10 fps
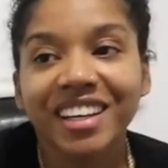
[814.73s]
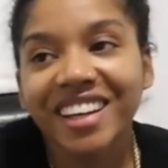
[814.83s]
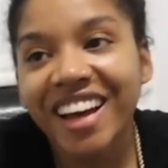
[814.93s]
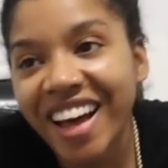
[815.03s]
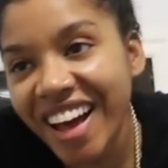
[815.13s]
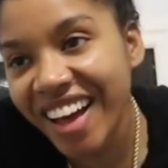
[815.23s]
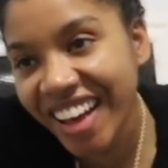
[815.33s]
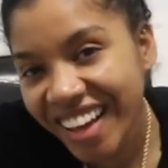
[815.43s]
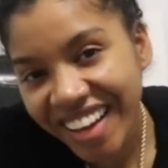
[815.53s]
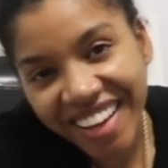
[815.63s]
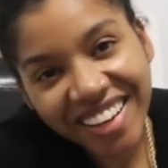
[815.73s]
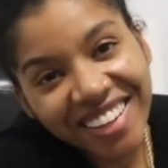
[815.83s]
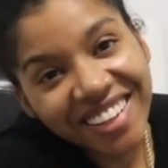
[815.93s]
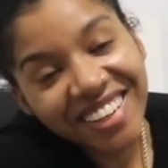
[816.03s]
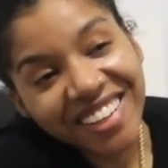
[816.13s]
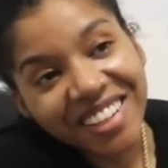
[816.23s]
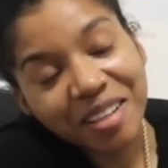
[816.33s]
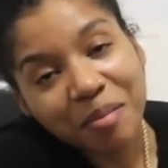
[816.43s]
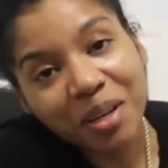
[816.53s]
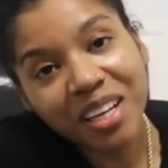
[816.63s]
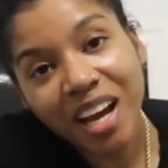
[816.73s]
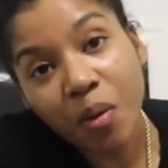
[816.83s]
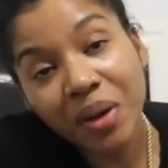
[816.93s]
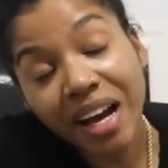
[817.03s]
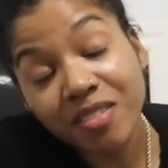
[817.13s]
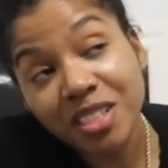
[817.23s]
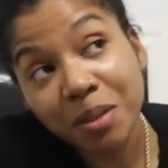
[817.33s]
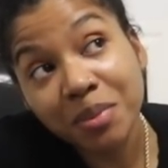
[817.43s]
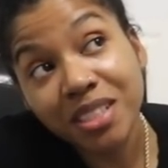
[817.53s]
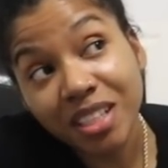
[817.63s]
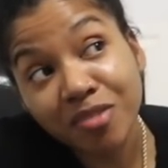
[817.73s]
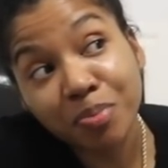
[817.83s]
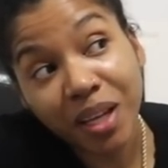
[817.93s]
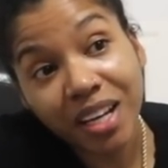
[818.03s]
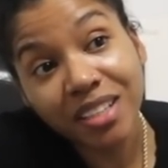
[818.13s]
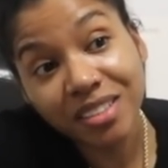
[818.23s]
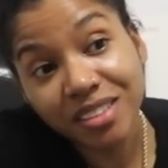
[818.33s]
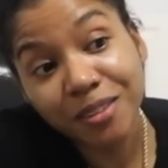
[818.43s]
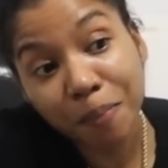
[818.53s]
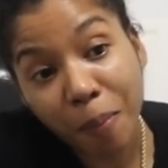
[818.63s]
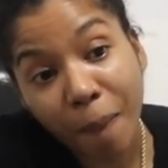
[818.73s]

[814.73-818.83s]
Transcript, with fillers: But yeah, we have some stuff planned